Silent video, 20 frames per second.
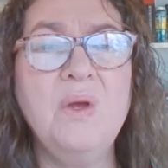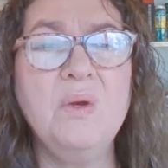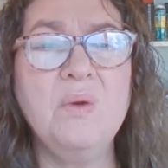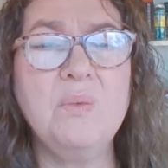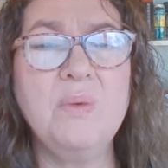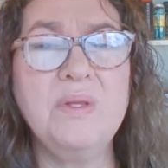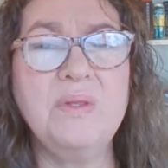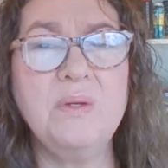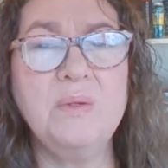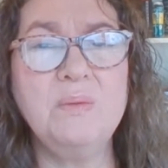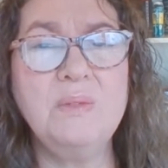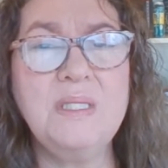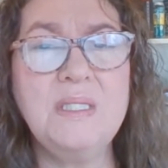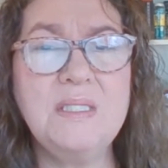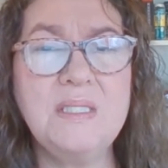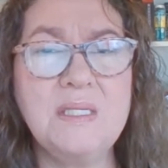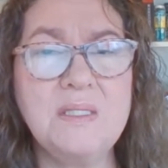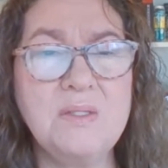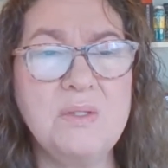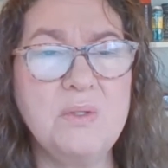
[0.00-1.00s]
With only a
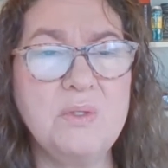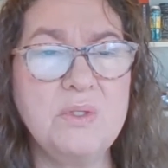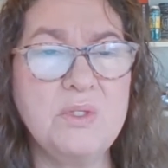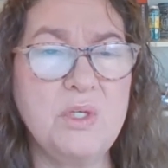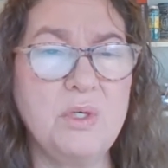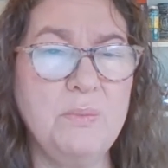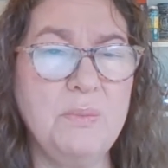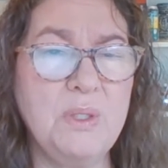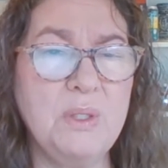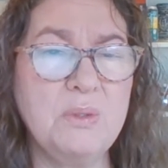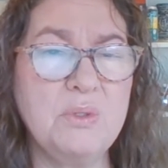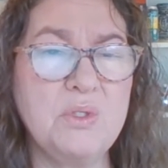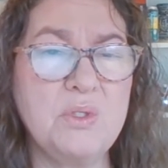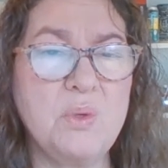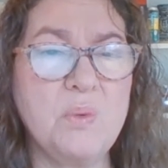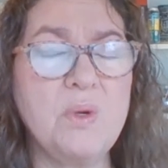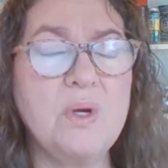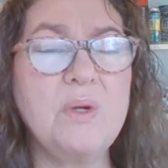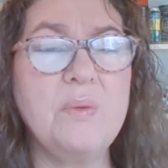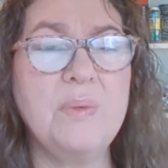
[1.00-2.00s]
dozen or so bones
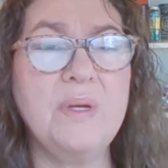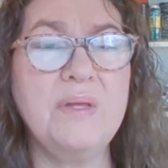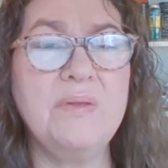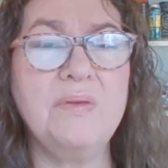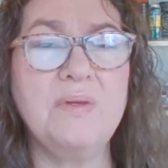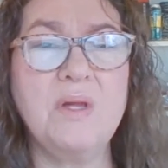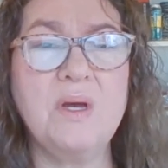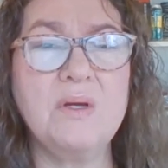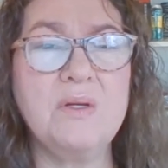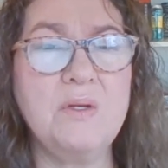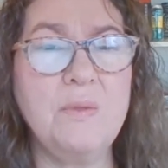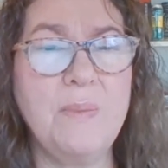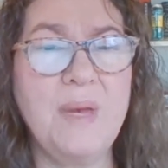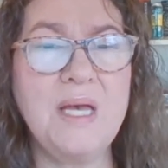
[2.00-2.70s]
to work with, Dr.